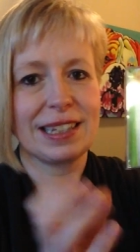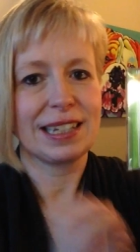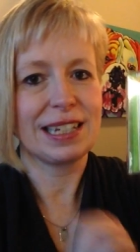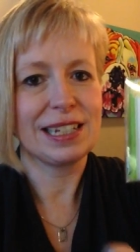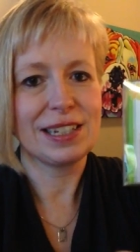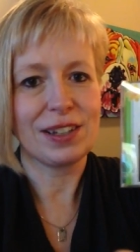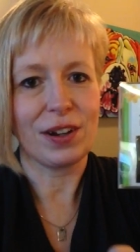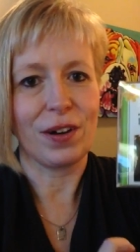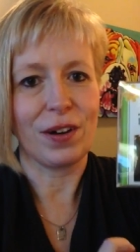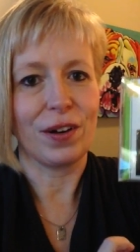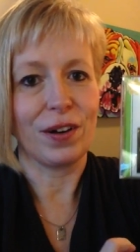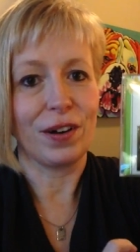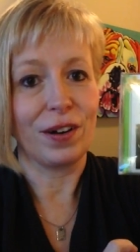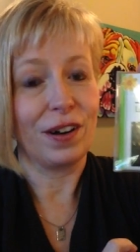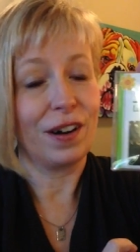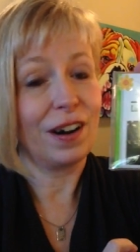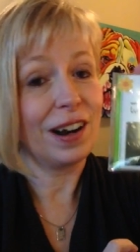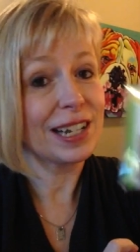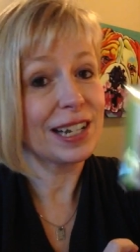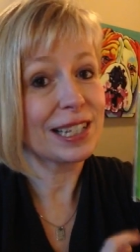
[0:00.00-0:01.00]
These are
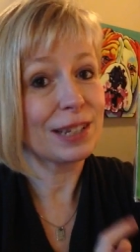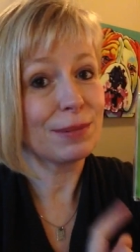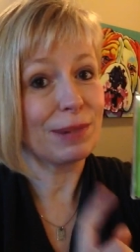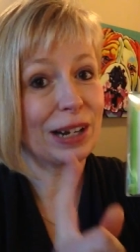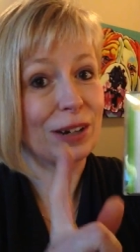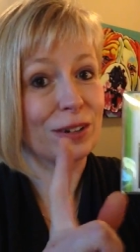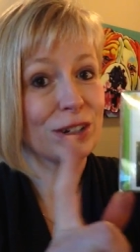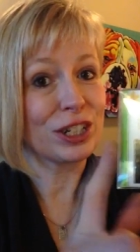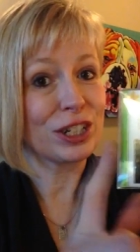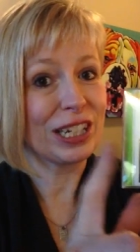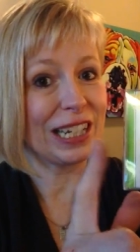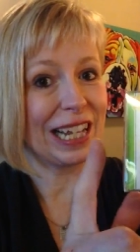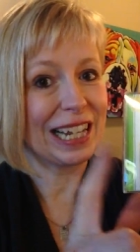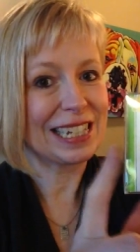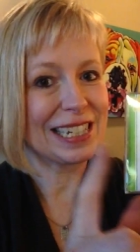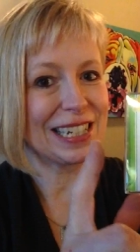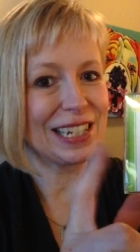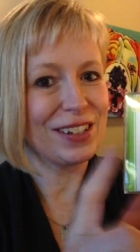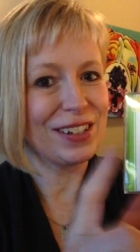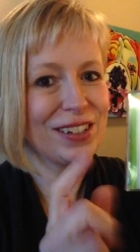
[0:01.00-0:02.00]
awesome. I know she
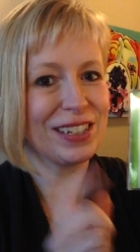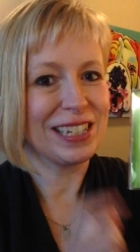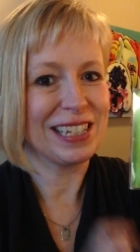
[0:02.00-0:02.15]
likes to use